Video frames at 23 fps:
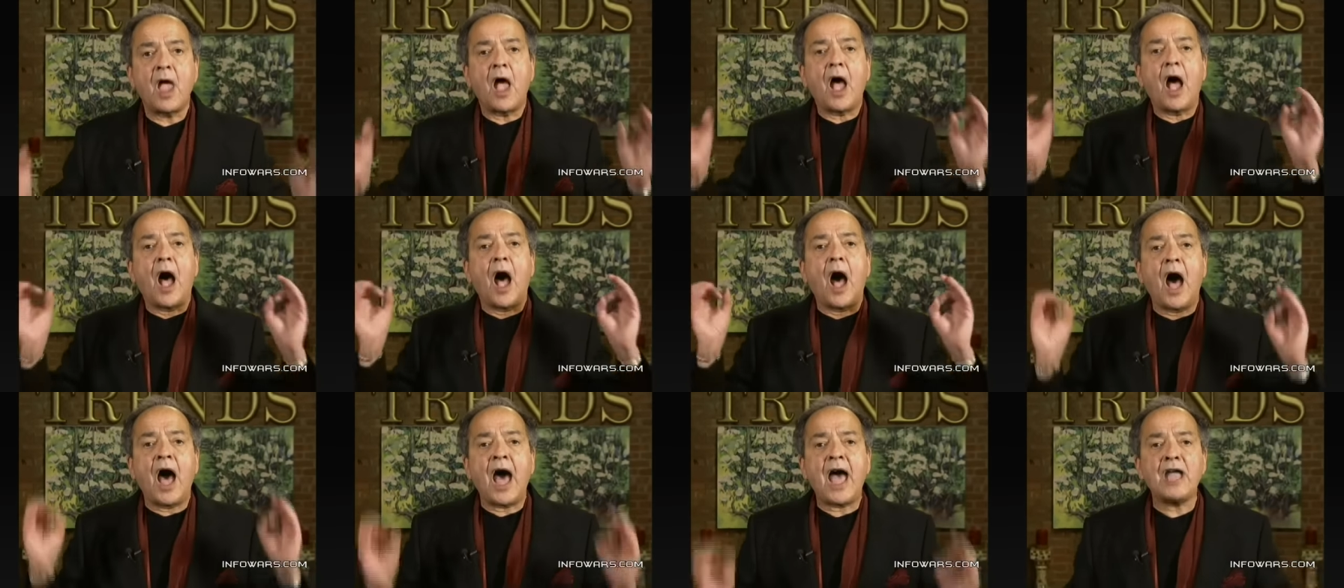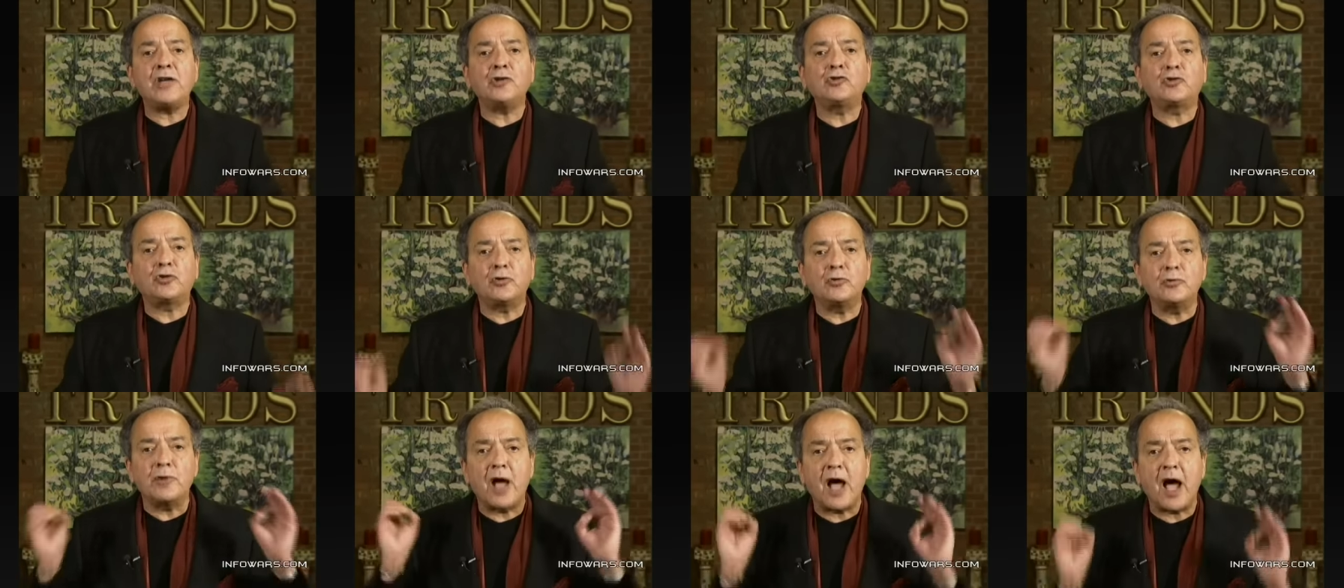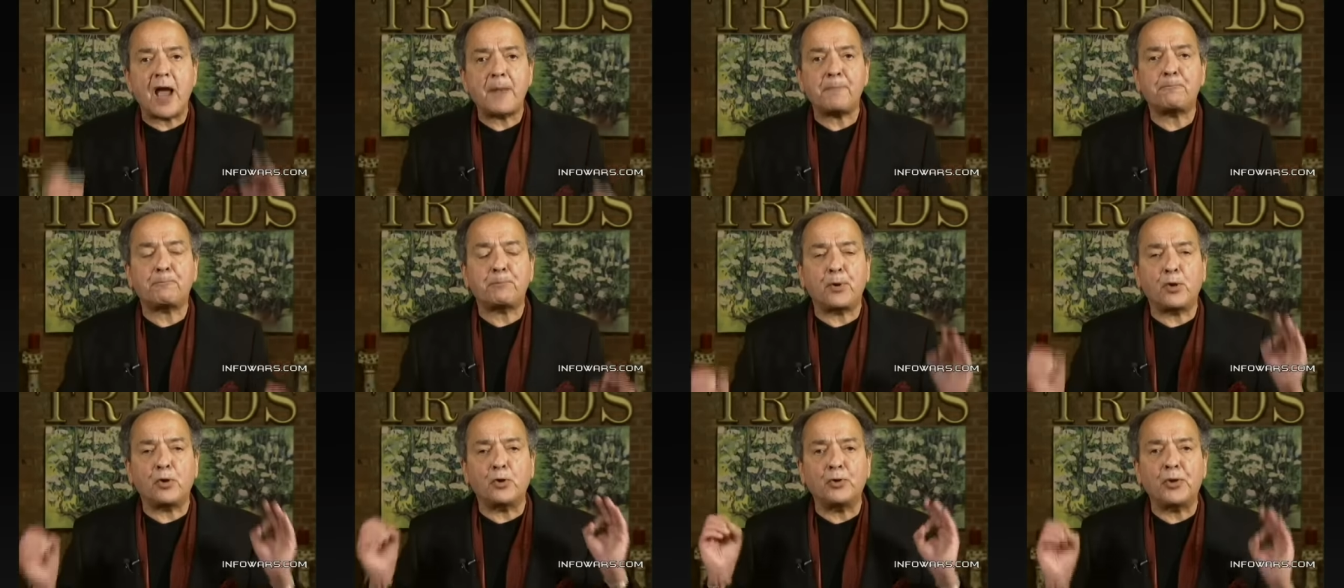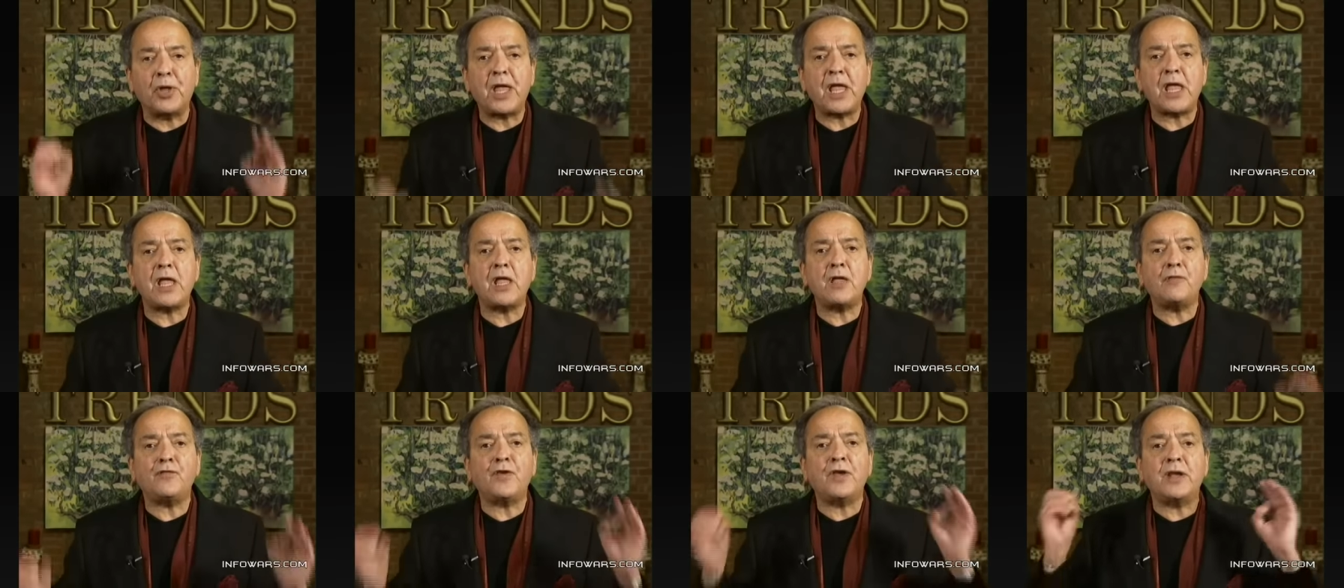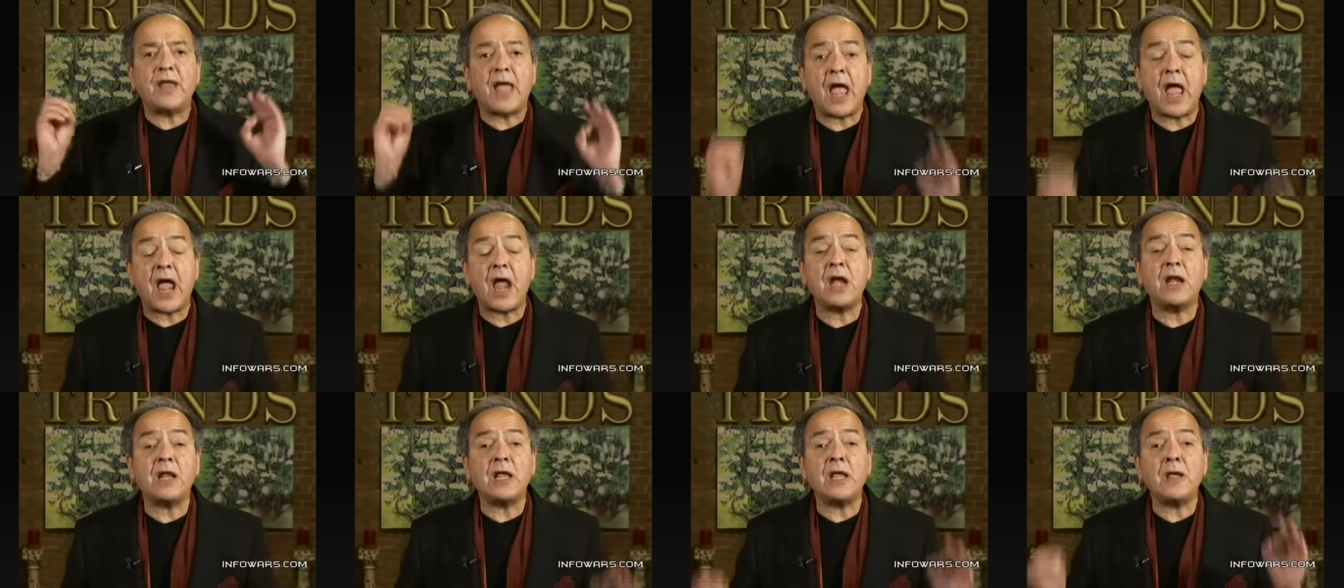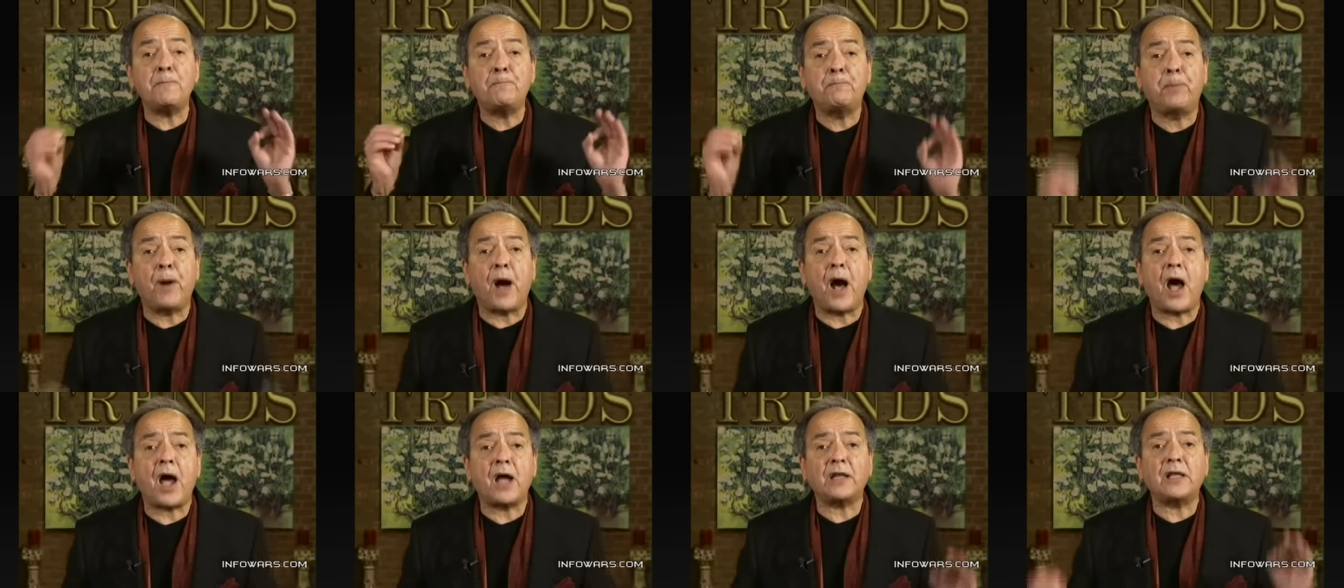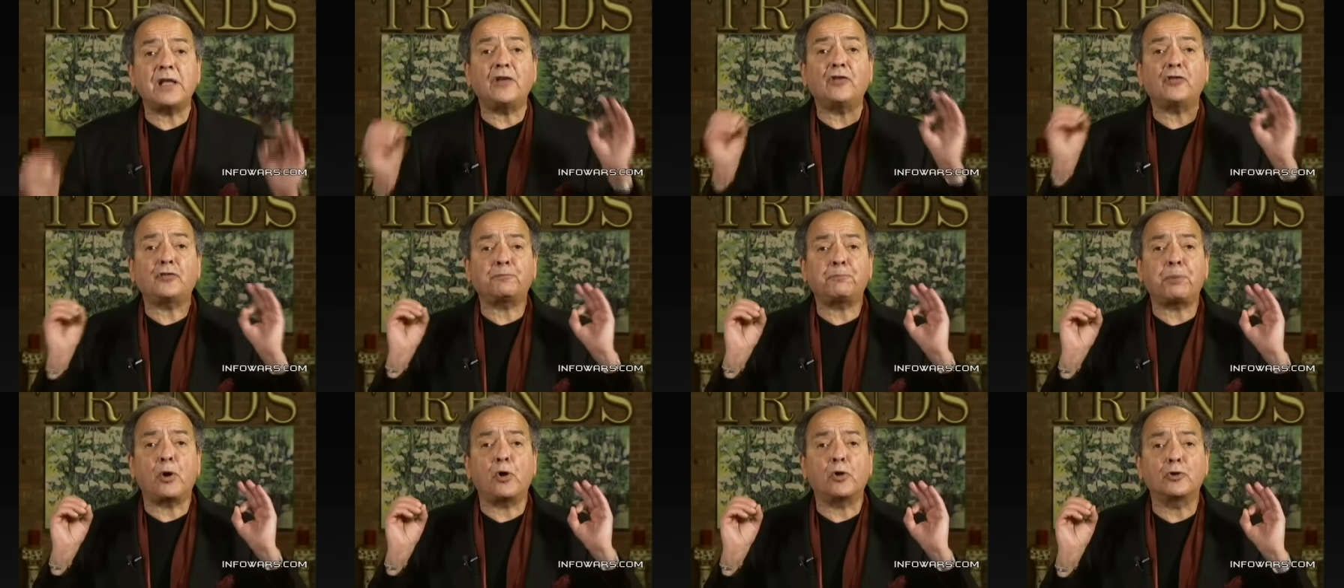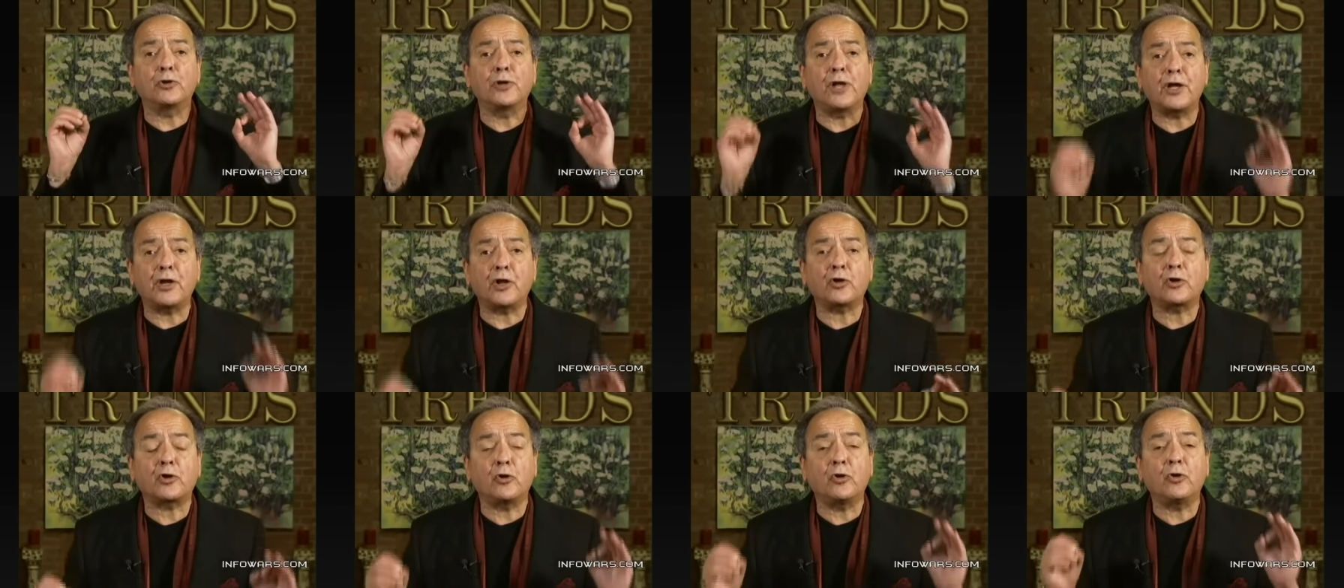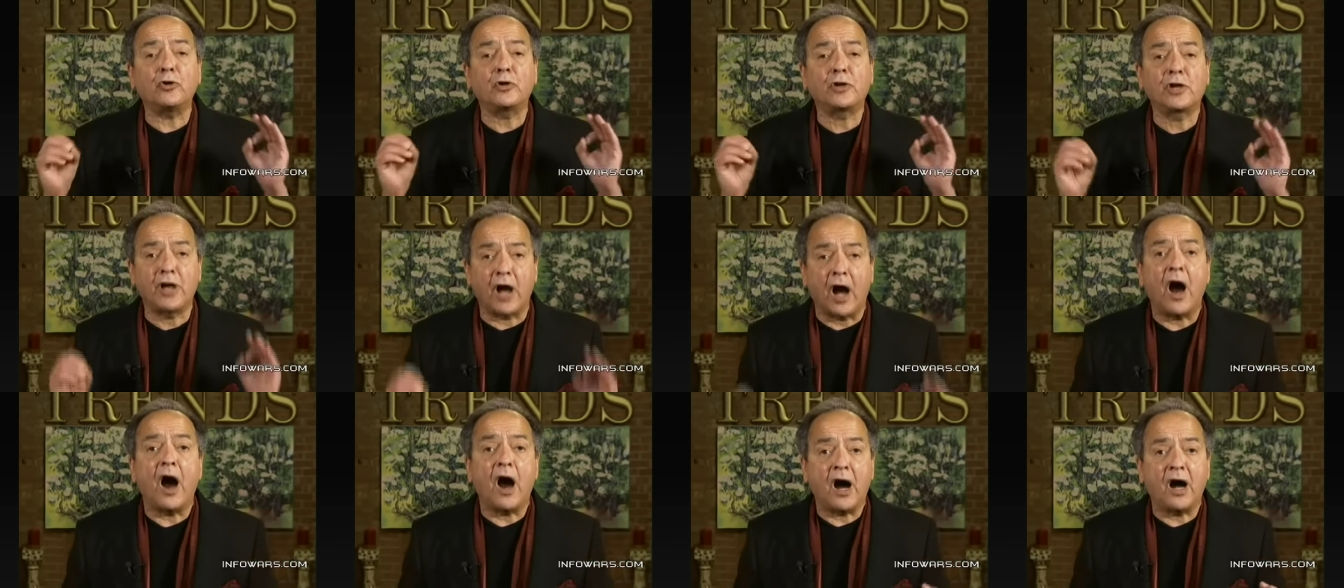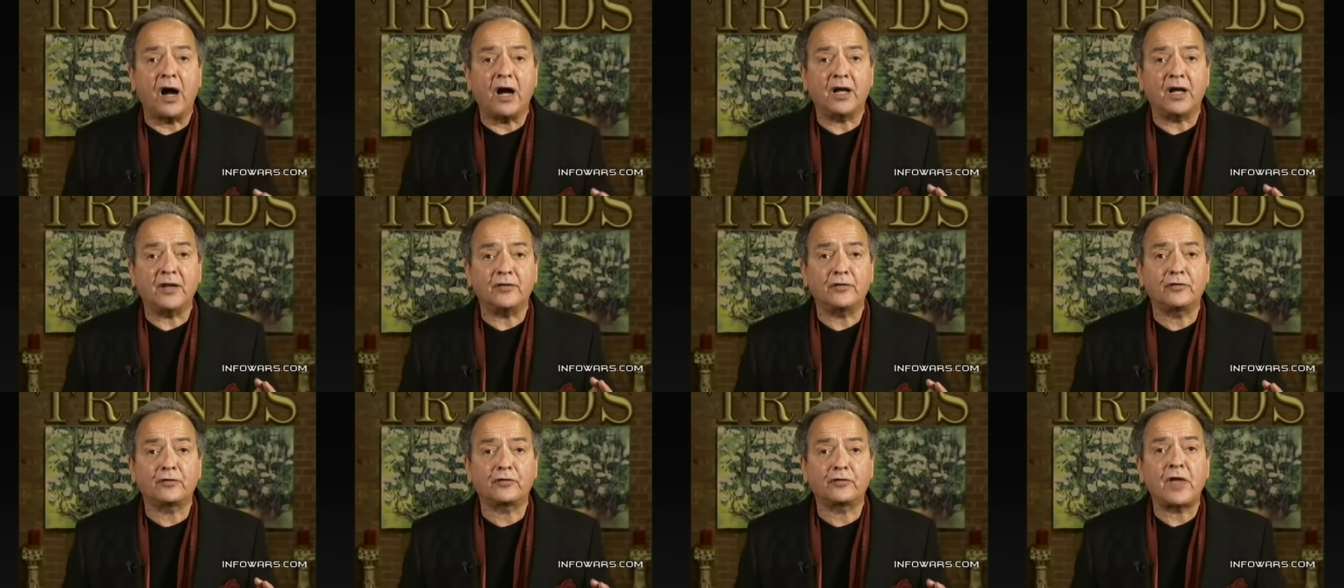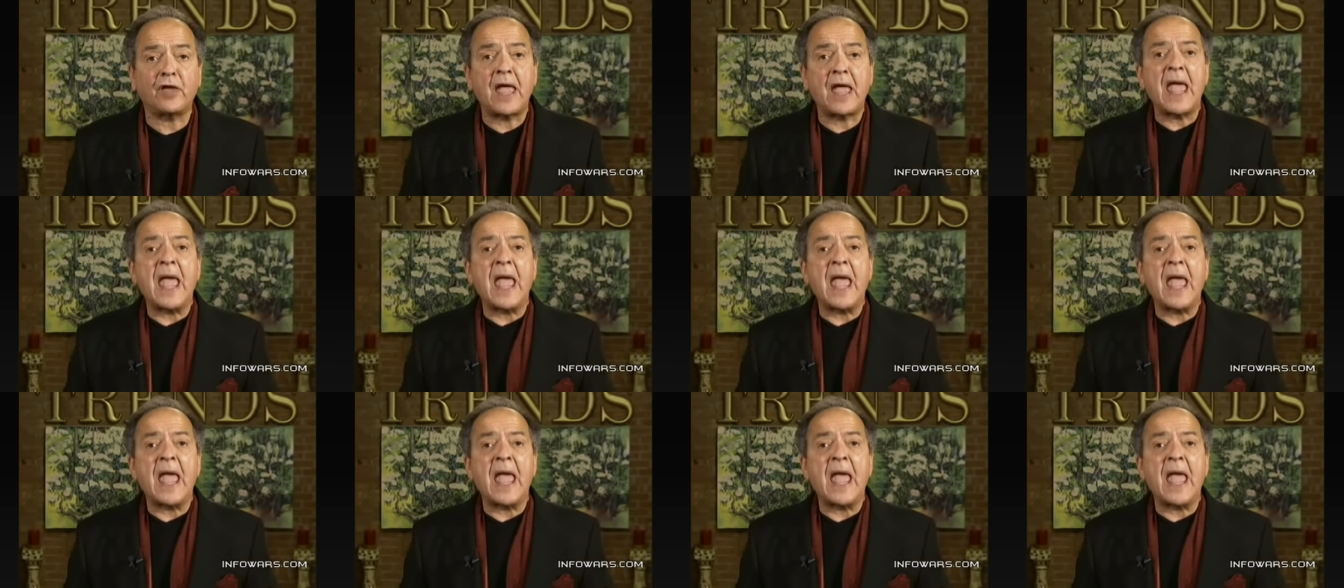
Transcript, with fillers: I do not believe in anybody's political gods,